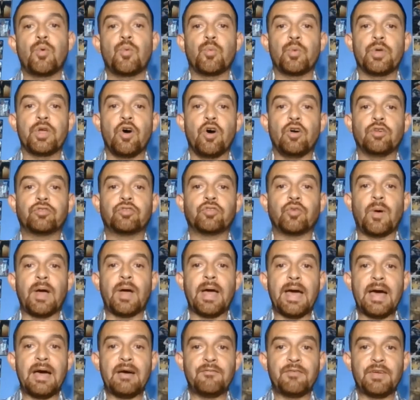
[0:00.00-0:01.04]
We also
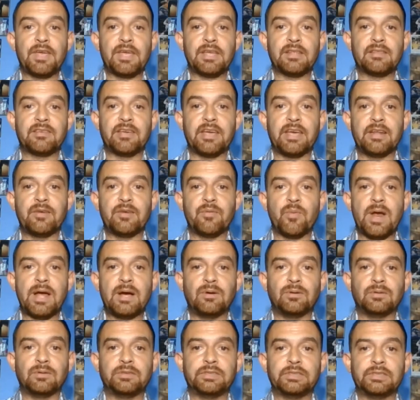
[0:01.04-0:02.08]
have a
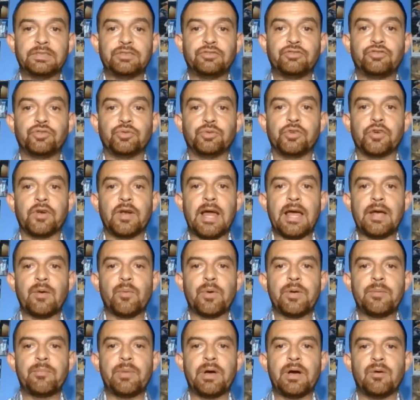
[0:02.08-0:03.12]
10-round junior
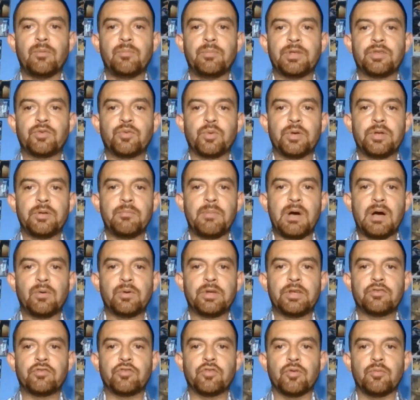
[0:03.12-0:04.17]
lightweight bout between
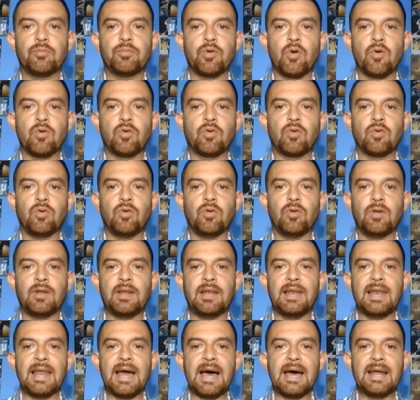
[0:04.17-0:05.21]
Mauricio Bronco
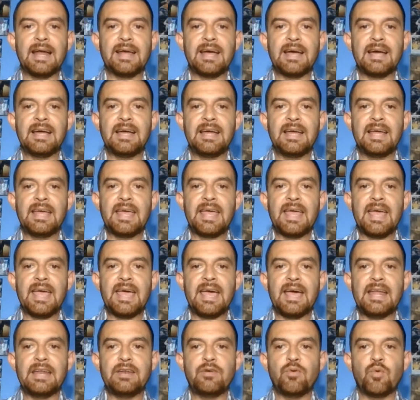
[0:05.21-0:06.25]
Lara
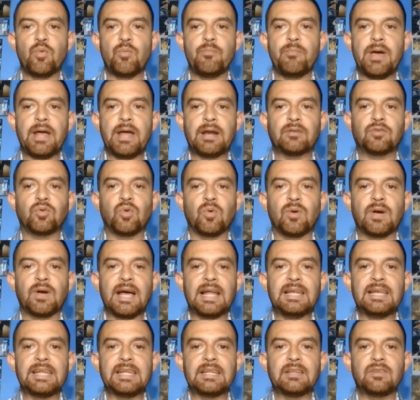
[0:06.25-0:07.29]
and Humberto
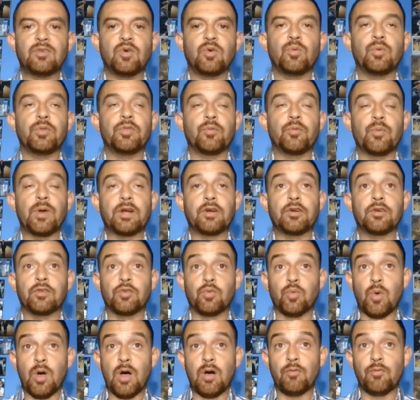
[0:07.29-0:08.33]
Galindo with a record of
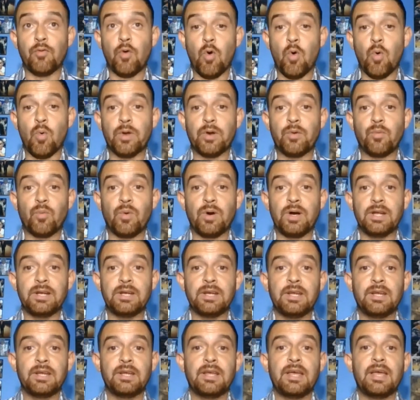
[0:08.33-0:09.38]

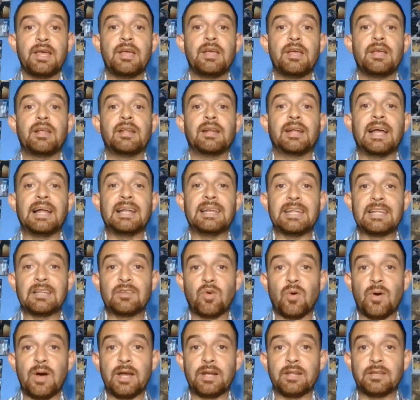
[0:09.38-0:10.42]
12-0-1.
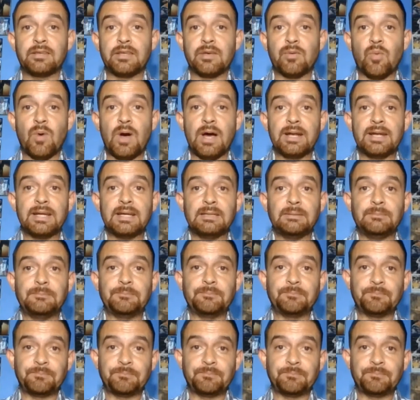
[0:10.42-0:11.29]
Galindo out of Tijuana.